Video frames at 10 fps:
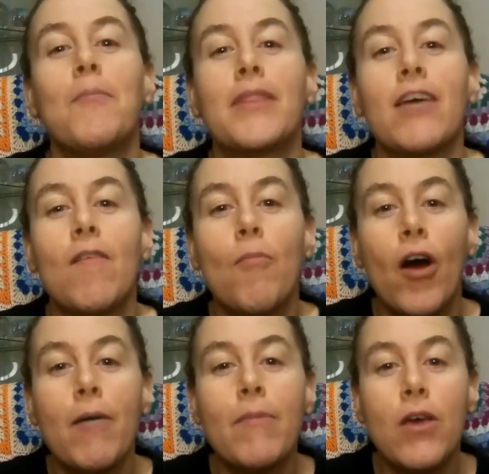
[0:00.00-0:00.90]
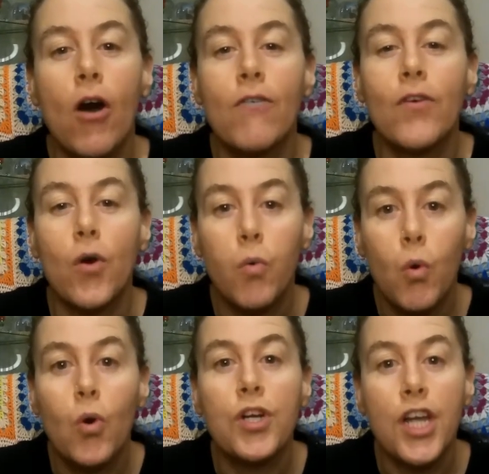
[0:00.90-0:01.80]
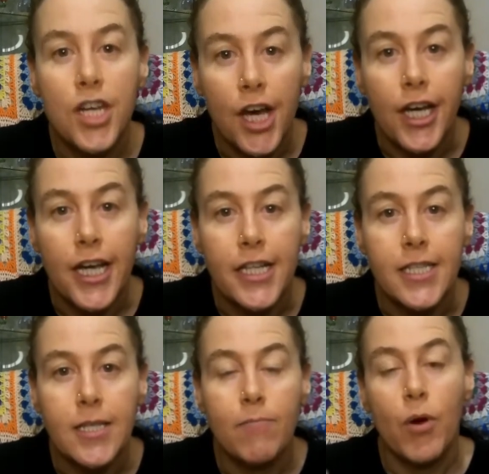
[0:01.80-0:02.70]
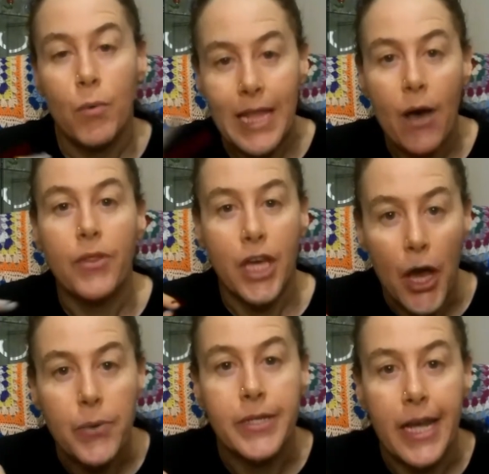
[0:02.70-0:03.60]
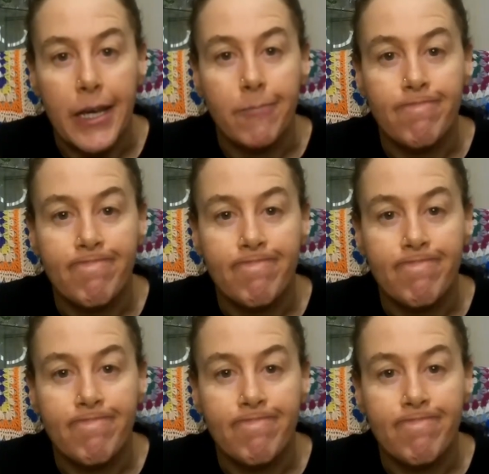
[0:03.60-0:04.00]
They remind me of corn nuggets, but without the coating.